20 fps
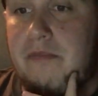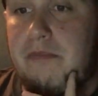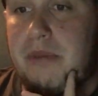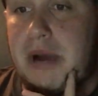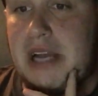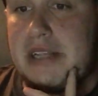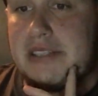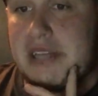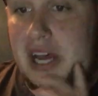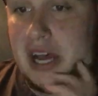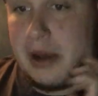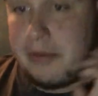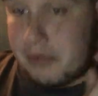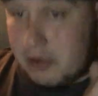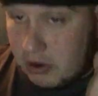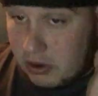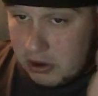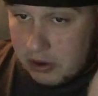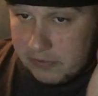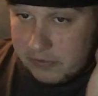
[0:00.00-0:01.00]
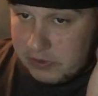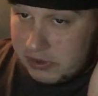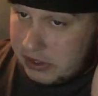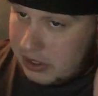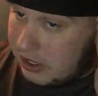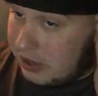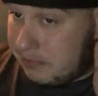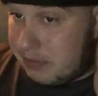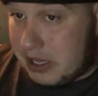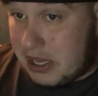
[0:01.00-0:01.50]
by Tom
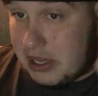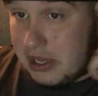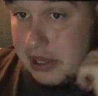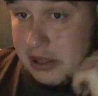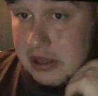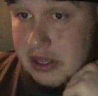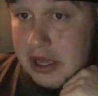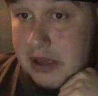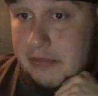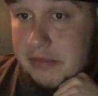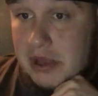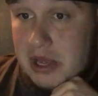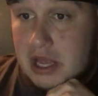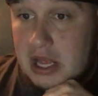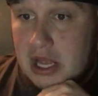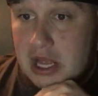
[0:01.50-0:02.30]
Coughlin in picking them.